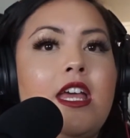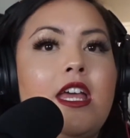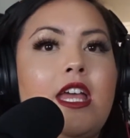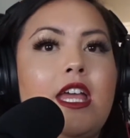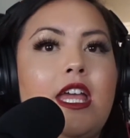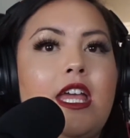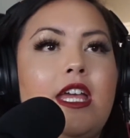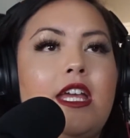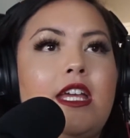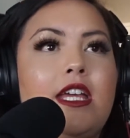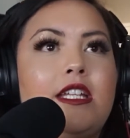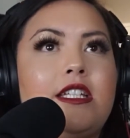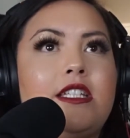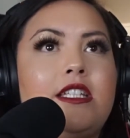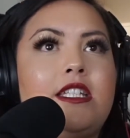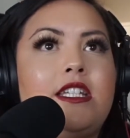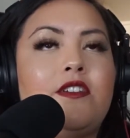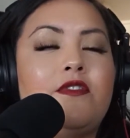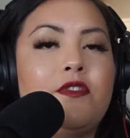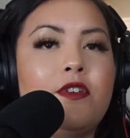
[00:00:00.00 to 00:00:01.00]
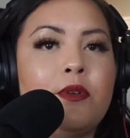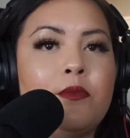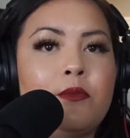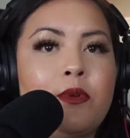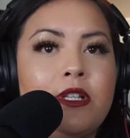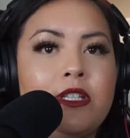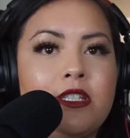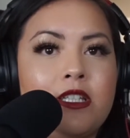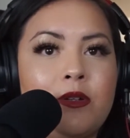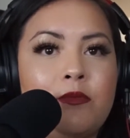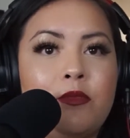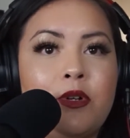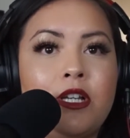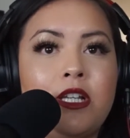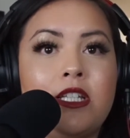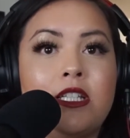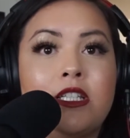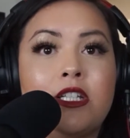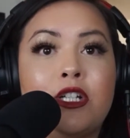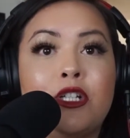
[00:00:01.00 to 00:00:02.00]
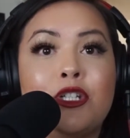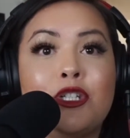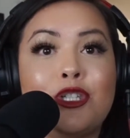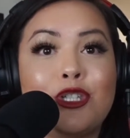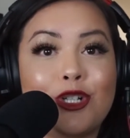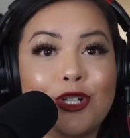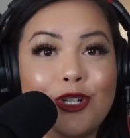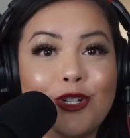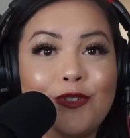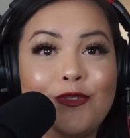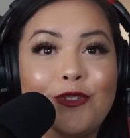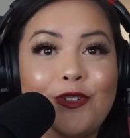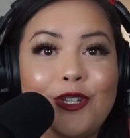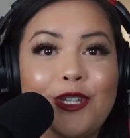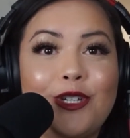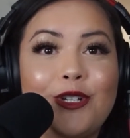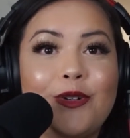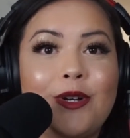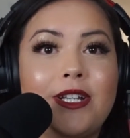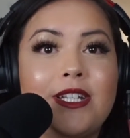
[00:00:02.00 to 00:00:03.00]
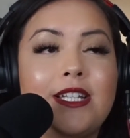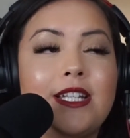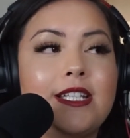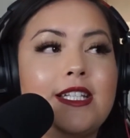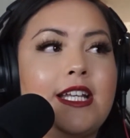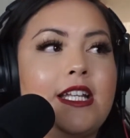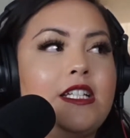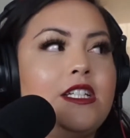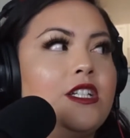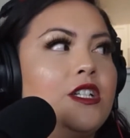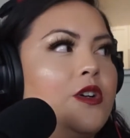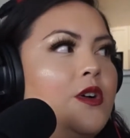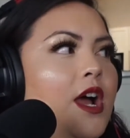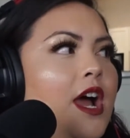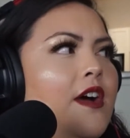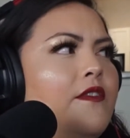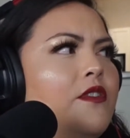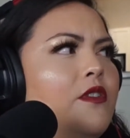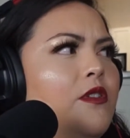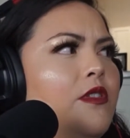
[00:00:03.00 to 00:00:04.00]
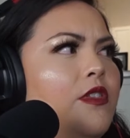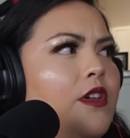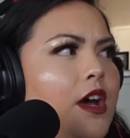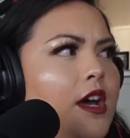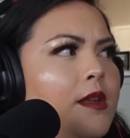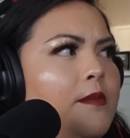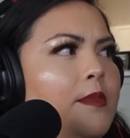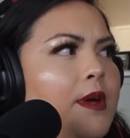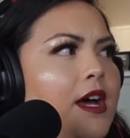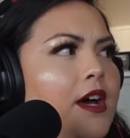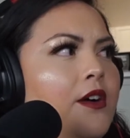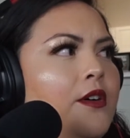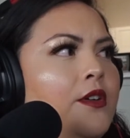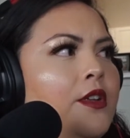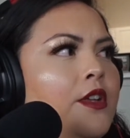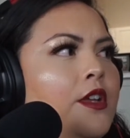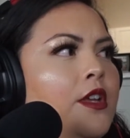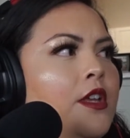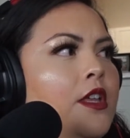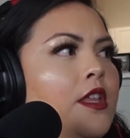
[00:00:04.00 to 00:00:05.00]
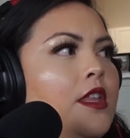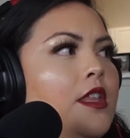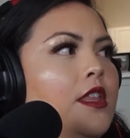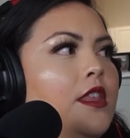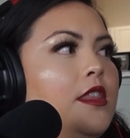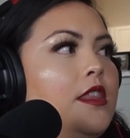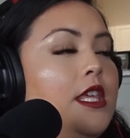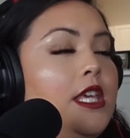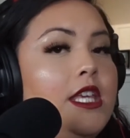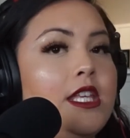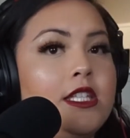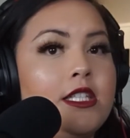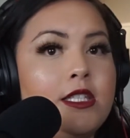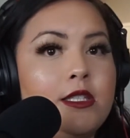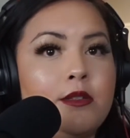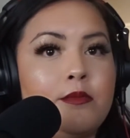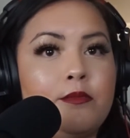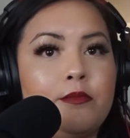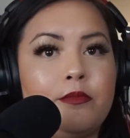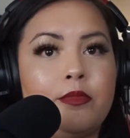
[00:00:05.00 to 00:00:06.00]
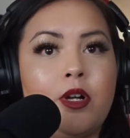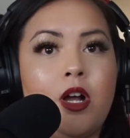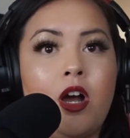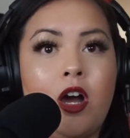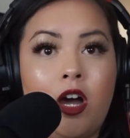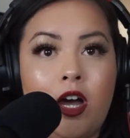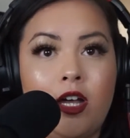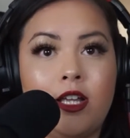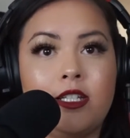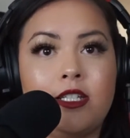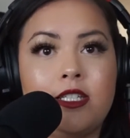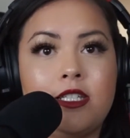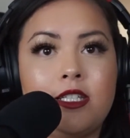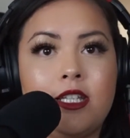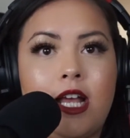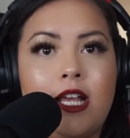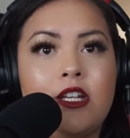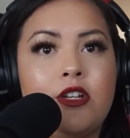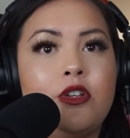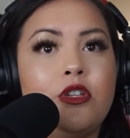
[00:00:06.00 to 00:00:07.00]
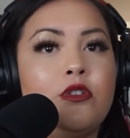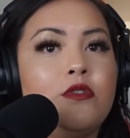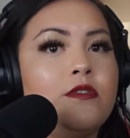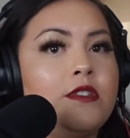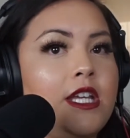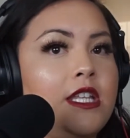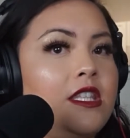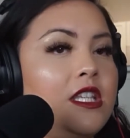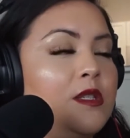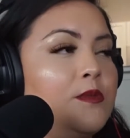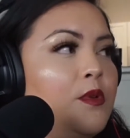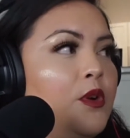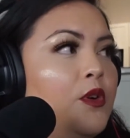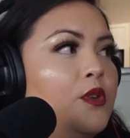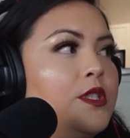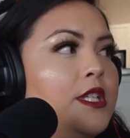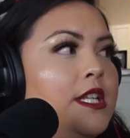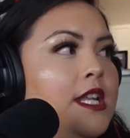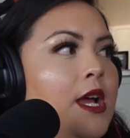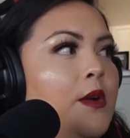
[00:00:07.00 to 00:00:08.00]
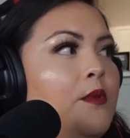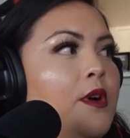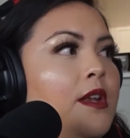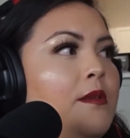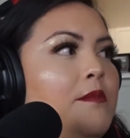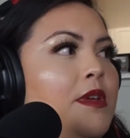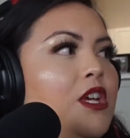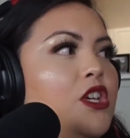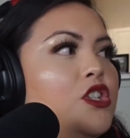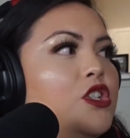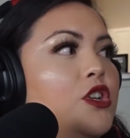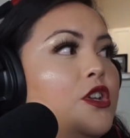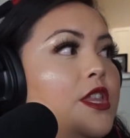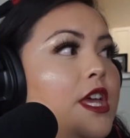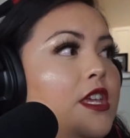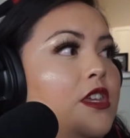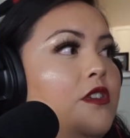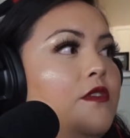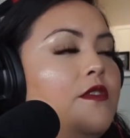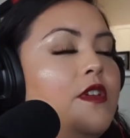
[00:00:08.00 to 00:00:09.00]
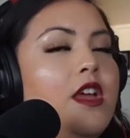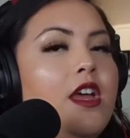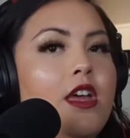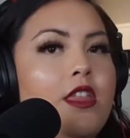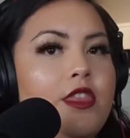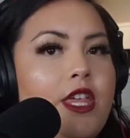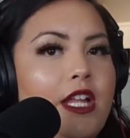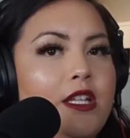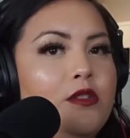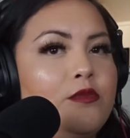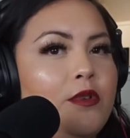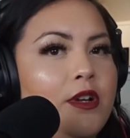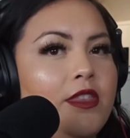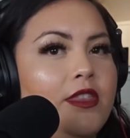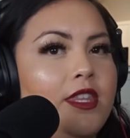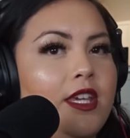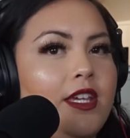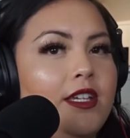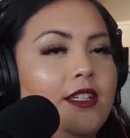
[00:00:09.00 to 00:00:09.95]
it's different when someone is concerned for you and said, have you thought about these cons? I know you said these pros, and I want to make sure that that's one thing.